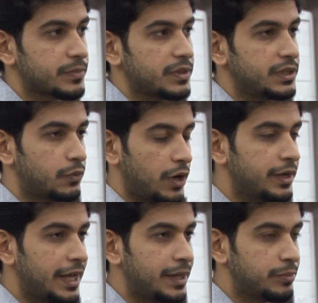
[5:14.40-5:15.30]
They were
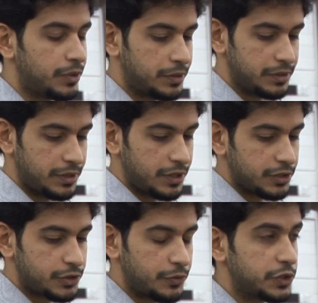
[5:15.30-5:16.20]
unable
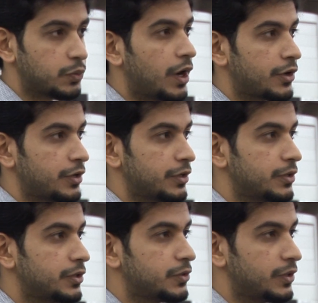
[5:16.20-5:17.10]
to reach water
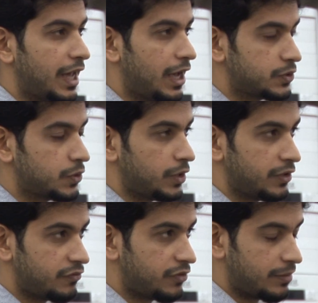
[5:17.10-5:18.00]
to the household
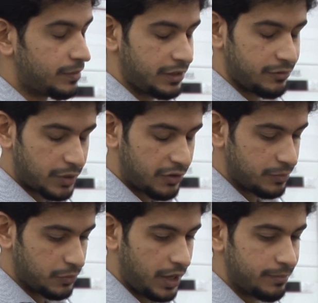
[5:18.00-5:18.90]
of family of Prophet
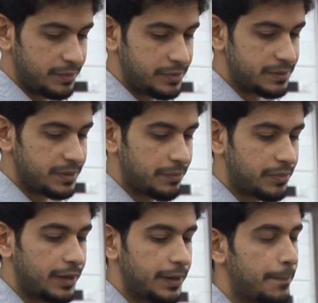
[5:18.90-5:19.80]
Muhammad, peace be
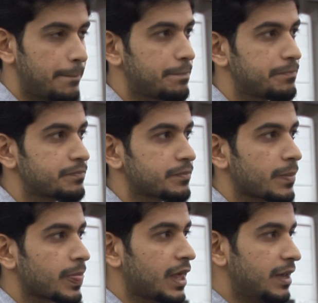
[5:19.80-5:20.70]
upon him.
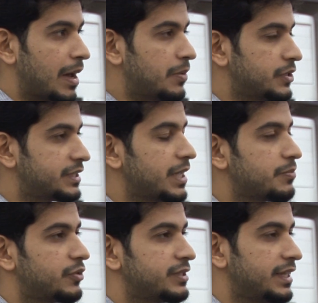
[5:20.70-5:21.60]
Imam Hussein
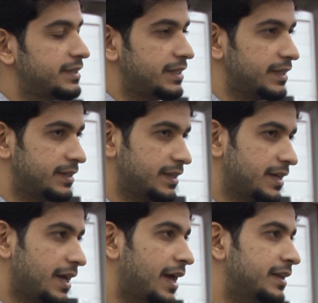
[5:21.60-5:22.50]
presented
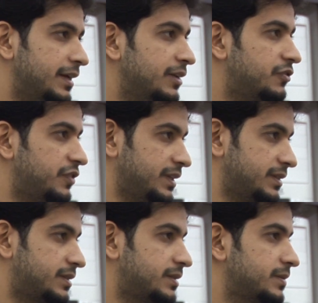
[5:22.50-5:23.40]
an
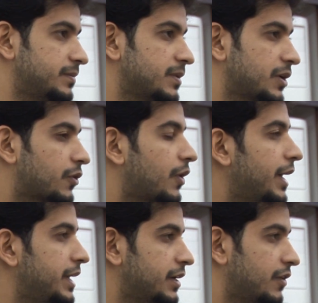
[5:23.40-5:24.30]
infant
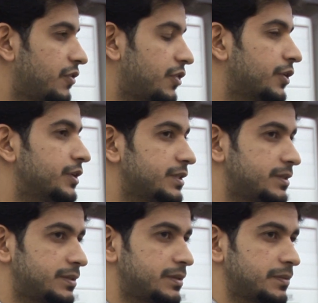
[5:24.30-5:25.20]
crying of
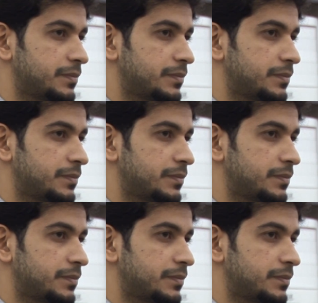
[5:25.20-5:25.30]
thirst